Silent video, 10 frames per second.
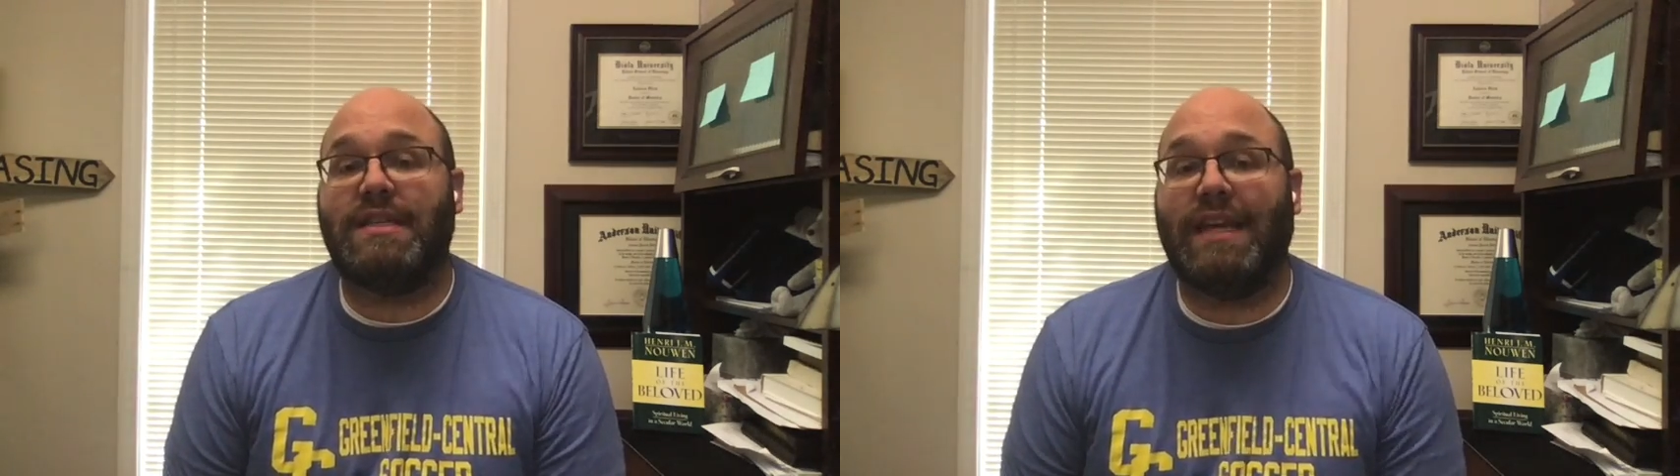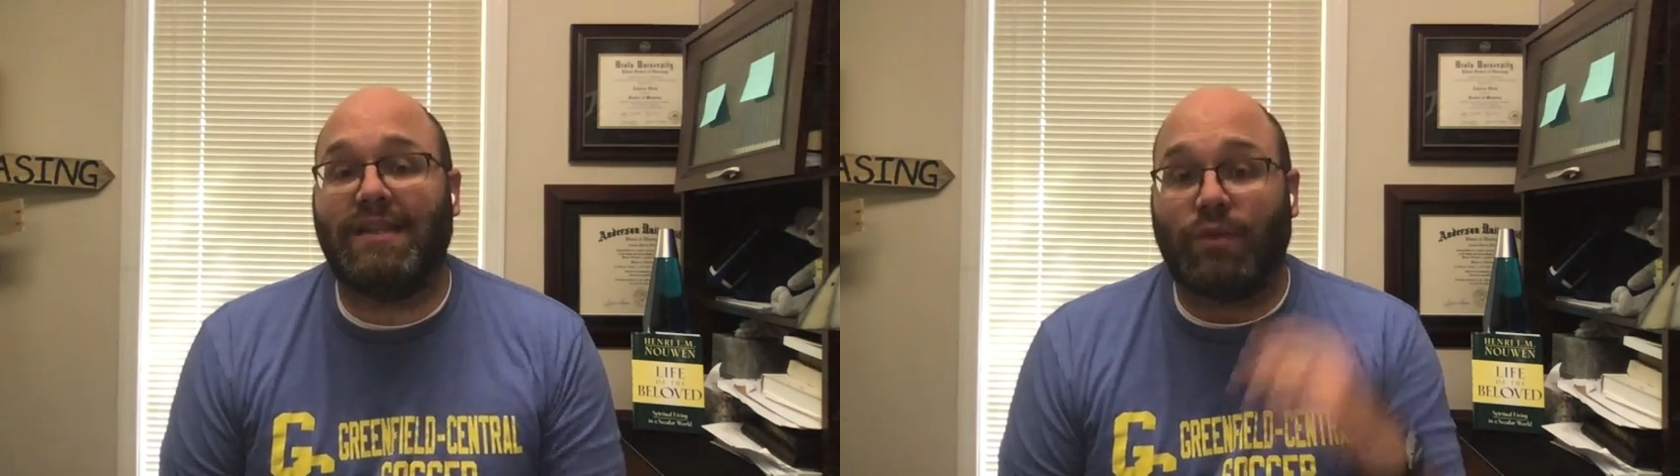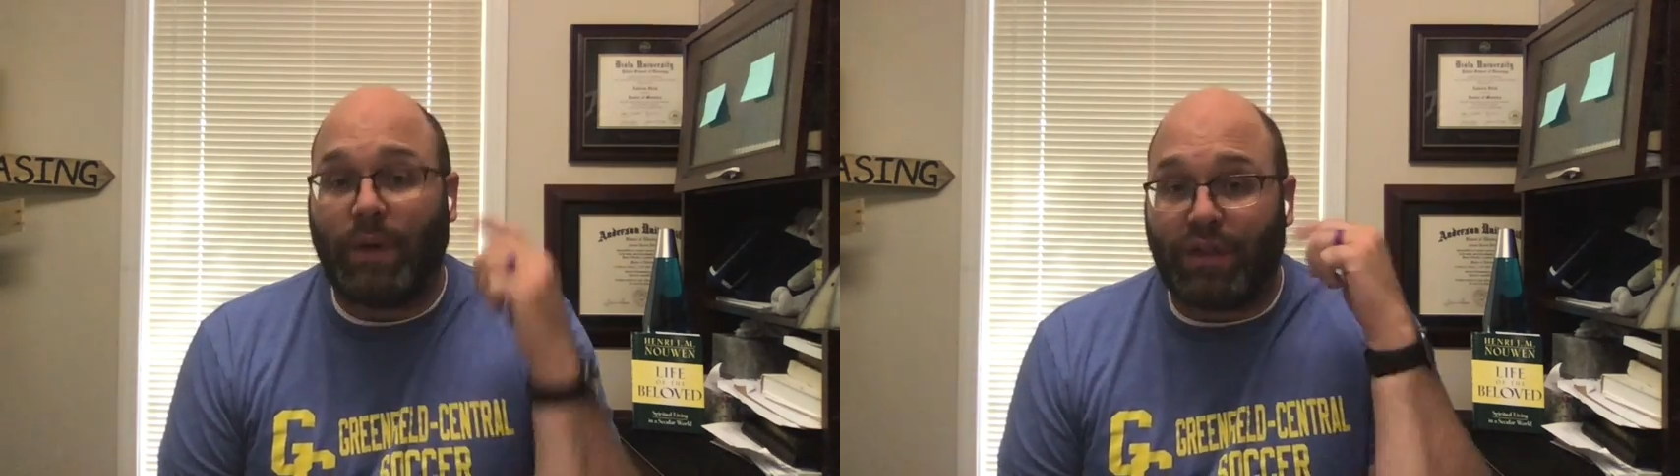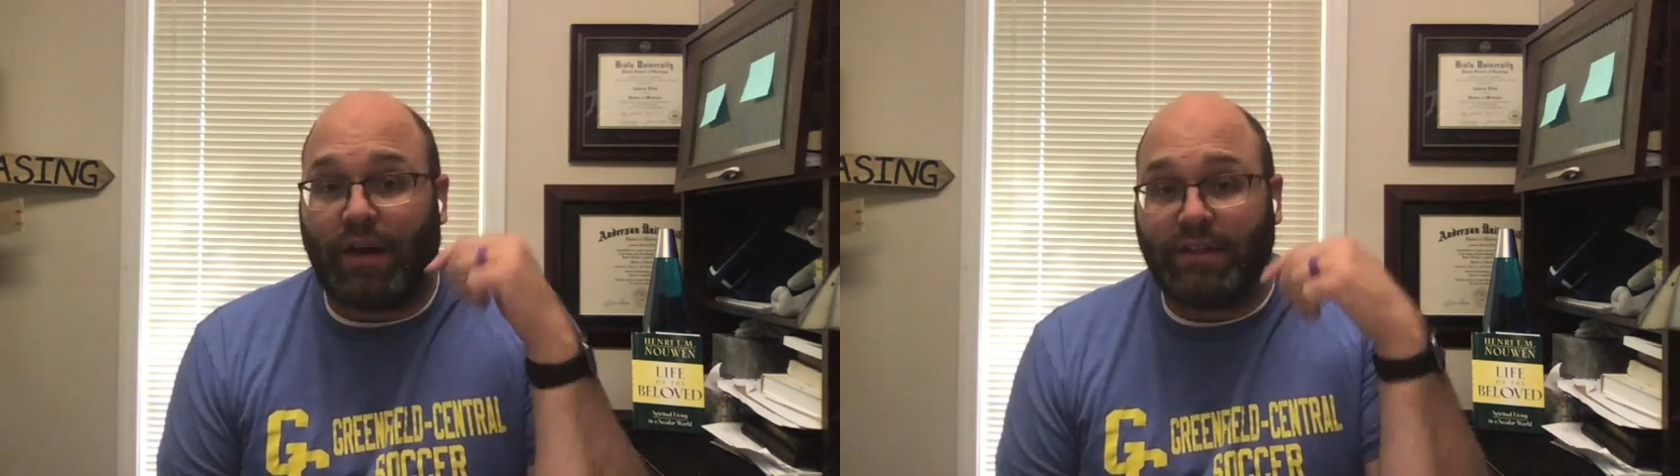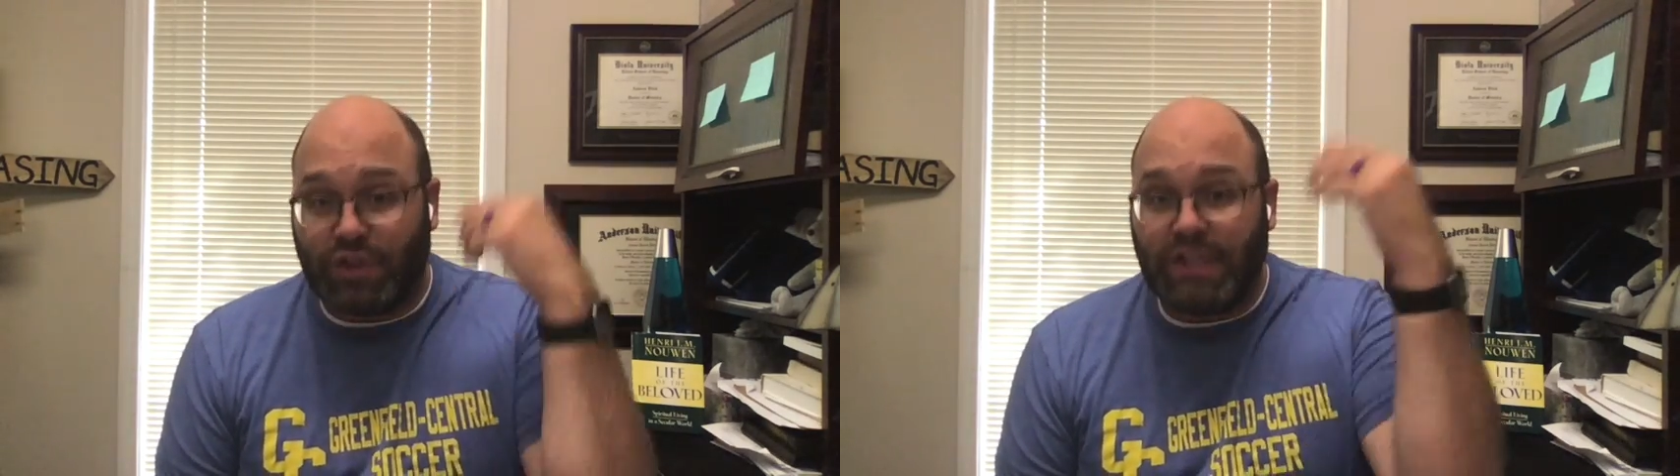the answer we
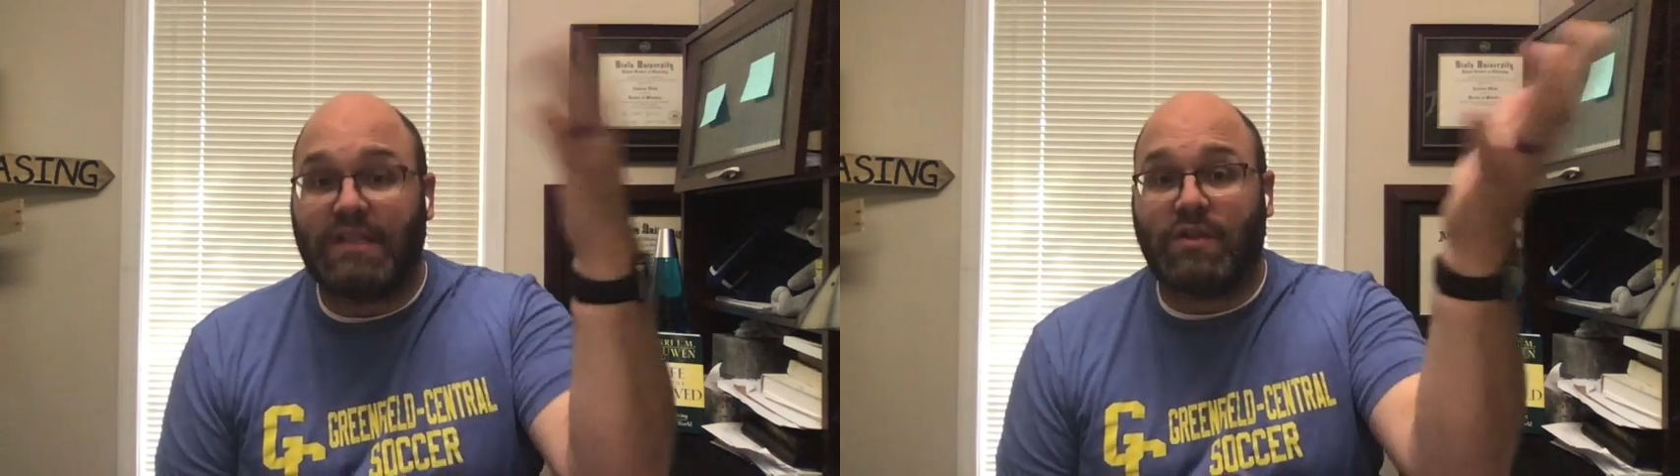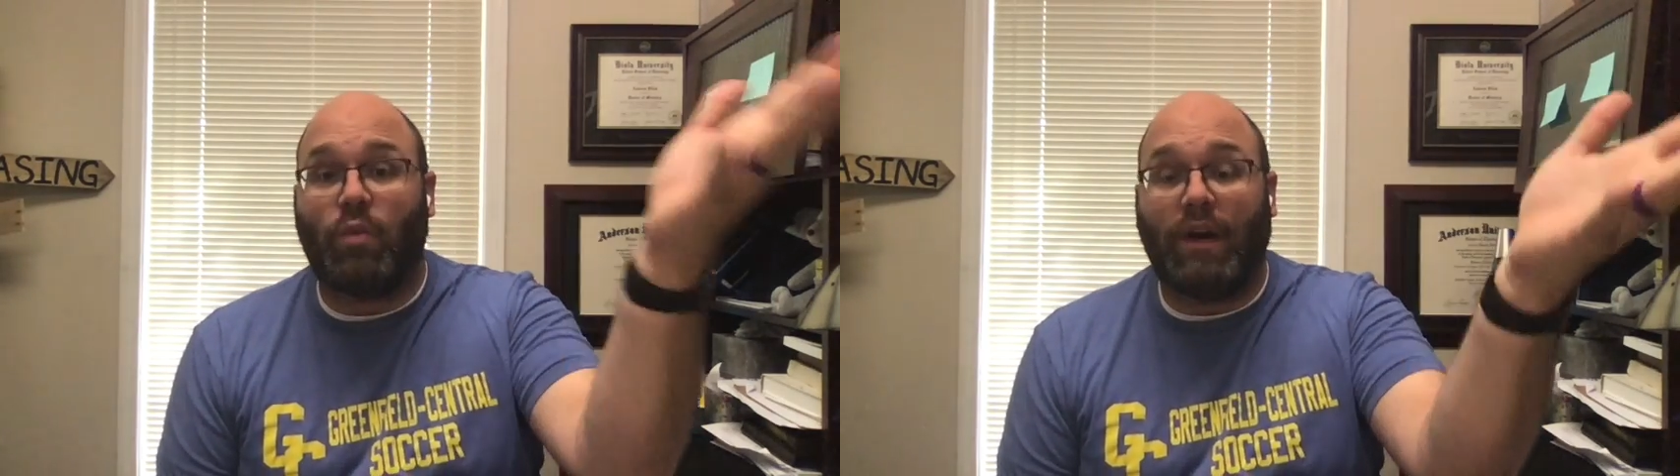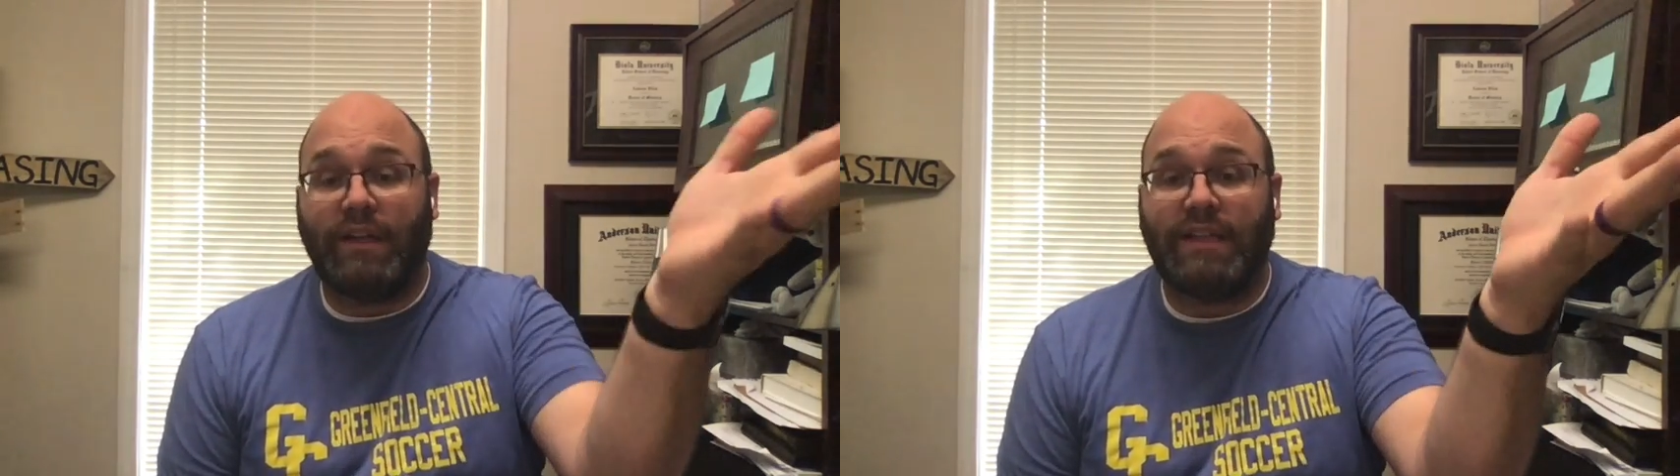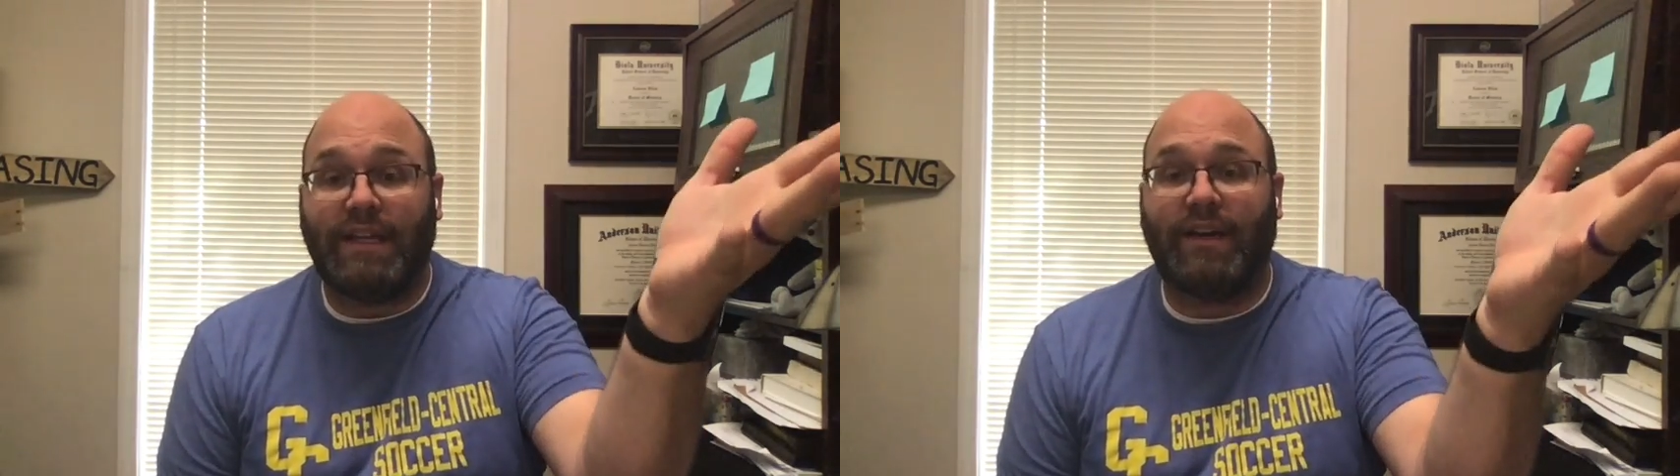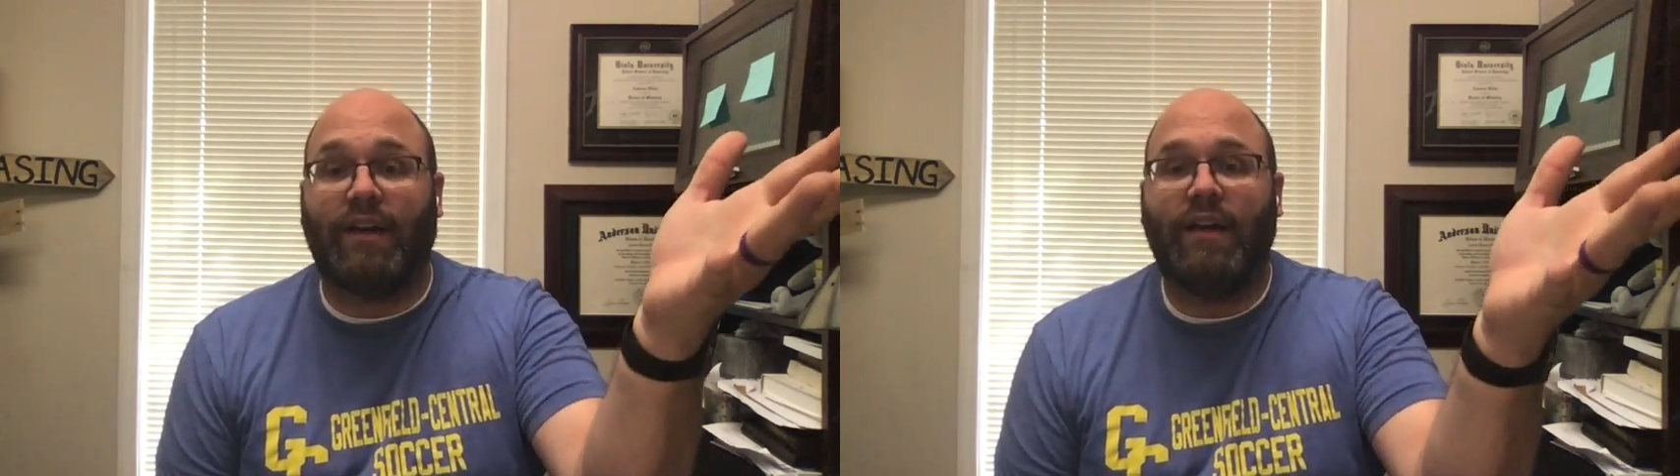thought Jesus wanted to
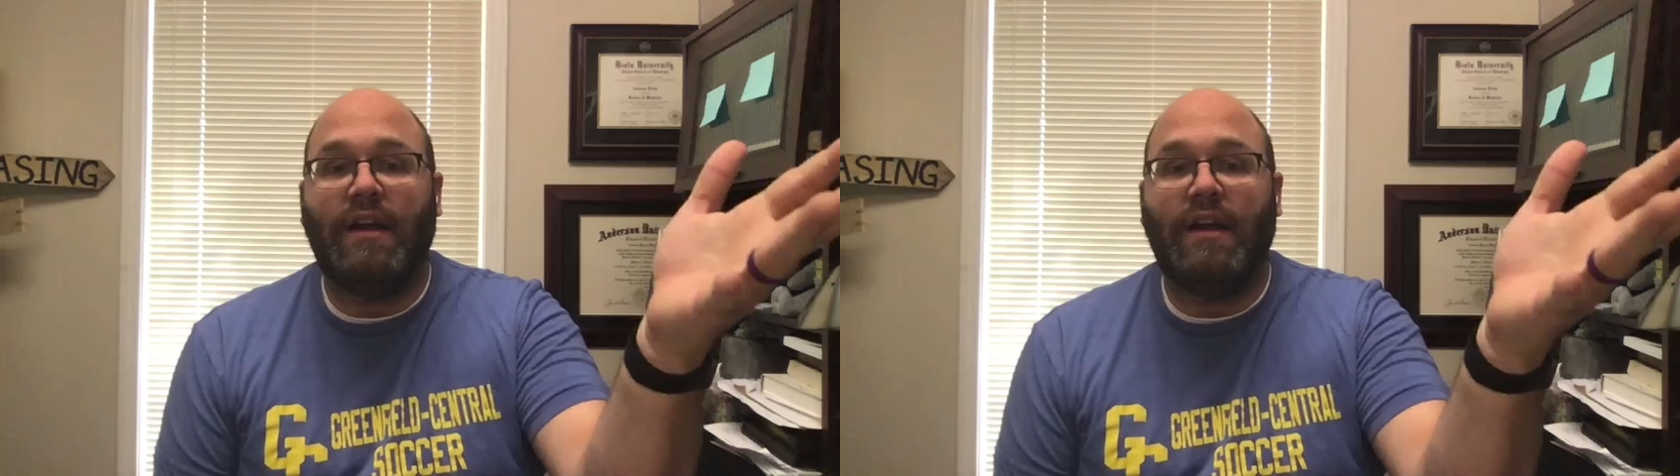hear.